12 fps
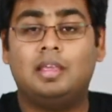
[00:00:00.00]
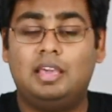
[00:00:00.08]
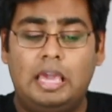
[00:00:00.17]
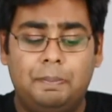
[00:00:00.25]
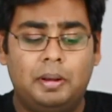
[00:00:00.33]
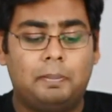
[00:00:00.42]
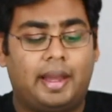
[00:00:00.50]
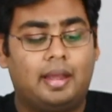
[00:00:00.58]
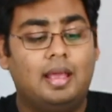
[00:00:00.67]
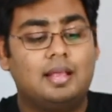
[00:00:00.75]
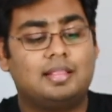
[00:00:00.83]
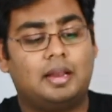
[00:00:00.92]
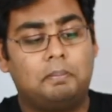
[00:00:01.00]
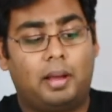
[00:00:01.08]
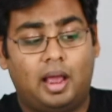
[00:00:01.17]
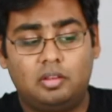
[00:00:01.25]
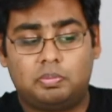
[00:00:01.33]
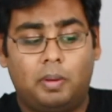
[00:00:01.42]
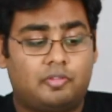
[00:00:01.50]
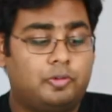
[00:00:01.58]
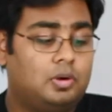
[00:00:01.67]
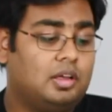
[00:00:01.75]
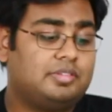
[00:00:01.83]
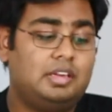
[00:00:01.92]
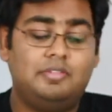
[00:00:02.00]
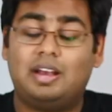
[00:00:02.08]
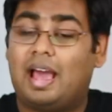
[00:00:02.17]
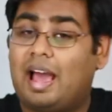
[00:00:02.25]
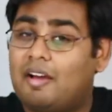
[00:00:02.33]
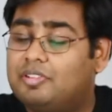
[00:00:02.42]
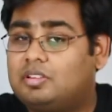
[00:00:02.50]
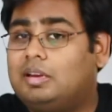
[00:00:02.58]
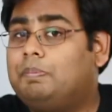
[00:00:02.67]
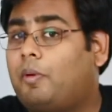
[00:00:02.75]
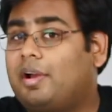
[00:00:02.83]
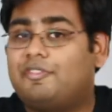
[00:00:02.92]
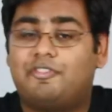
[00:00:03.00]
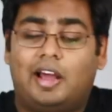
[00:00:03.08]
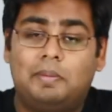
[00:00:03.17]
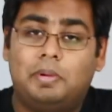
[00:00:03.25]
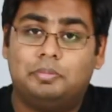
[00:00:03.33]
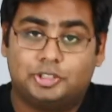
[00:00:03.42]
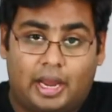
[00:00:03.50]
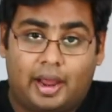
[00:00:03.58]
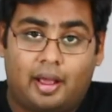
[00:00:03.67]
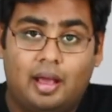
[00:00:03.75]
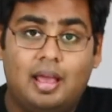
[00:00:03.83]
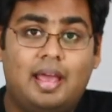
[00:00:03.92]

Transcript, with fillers: Keep in mind that my smartphone doesn't even have a 3.5mm jack